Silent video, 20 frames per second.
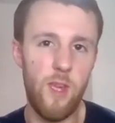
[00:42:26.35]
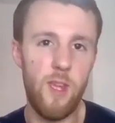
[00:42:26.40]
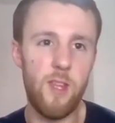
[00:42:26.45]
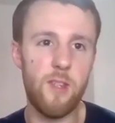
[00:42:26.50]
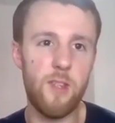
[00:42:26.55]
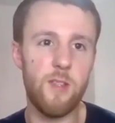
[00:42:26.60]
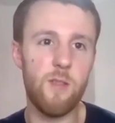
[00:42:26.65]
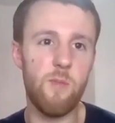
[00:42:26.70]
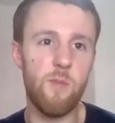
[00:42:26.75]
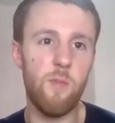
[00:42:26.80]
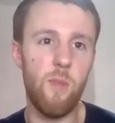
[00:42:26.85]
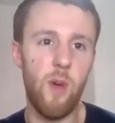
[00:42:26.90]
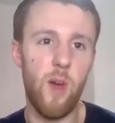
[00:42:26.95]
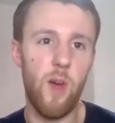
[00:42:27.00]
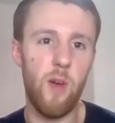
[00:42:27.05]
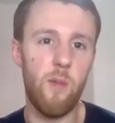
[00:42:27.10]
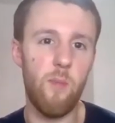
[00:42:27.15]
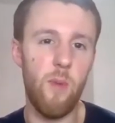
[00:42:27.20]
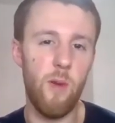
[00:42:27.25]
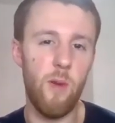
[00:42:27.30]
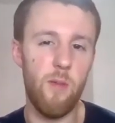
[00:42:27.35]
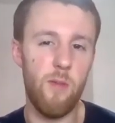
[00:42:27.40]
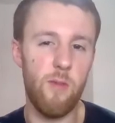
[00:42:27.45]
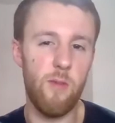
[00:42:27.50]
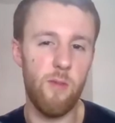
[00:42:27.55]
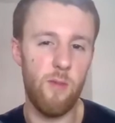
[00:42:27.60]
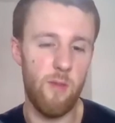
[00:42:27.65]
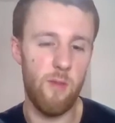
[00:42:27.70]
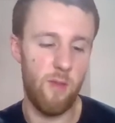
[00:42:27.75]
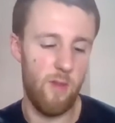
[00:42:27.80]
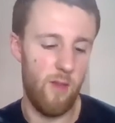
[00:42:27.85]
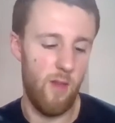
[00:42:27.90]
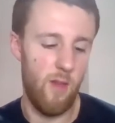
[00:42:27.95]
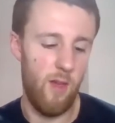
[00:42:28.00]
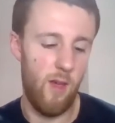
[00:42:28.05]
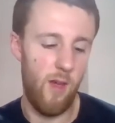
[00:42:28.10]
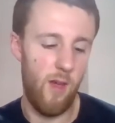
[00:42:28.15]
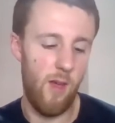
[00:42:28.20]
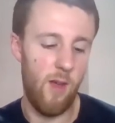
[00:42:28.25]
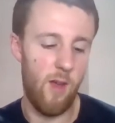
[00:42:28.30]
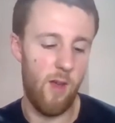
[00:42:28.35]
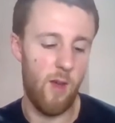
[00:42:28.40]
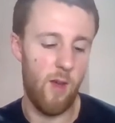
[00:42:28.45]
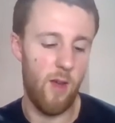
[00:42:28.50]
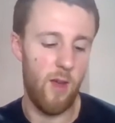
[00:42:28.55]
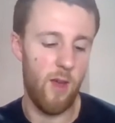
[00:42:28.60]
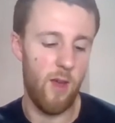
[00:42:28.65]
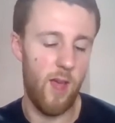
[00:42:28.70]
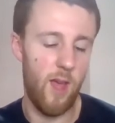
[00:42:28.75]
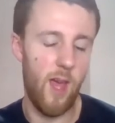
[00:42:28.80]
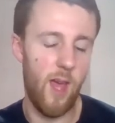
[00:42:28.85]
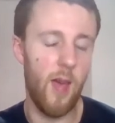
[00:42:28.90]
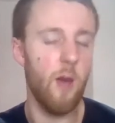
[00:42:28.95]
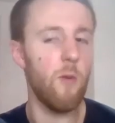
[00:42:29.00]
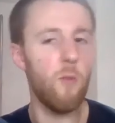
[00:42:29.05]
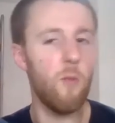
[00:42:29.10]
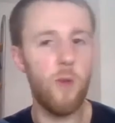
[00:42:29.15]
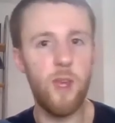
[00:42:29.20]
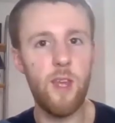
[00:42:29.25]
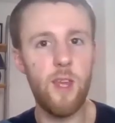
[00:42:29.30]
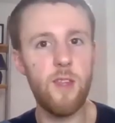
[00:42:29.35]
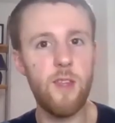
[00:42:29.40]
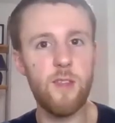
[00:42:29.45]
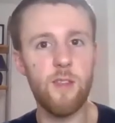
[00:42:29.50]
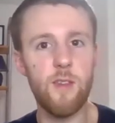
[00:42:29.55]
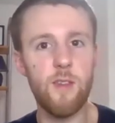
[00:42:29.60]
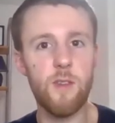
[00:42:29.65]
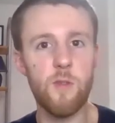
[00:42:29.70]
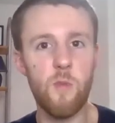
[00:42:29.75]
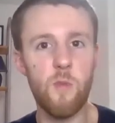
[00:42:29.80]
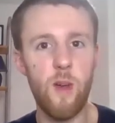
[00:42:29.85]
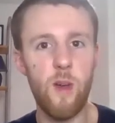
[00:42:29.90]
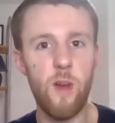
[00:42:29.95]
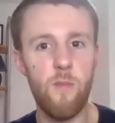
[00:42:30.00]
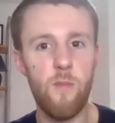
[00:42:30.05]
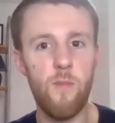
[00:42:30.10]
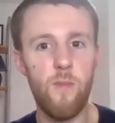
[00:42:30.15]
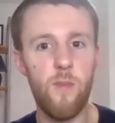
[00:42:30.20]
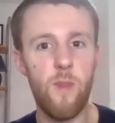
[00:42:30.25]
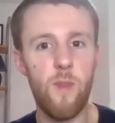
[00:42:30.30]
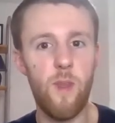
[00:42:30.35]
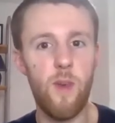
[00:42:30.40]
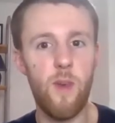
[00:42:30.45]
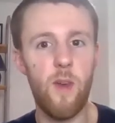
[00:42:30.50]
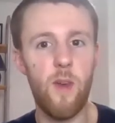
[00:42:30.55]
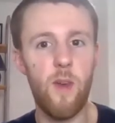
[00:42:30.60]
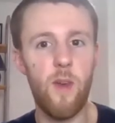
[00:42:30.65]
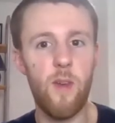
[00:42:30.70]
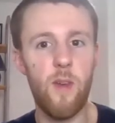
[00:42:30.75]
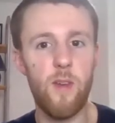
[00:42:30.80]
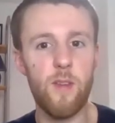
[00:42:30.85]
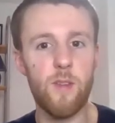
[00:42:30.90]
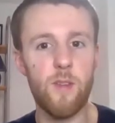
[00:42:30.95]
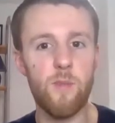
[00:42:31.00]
of an event, if you will. So a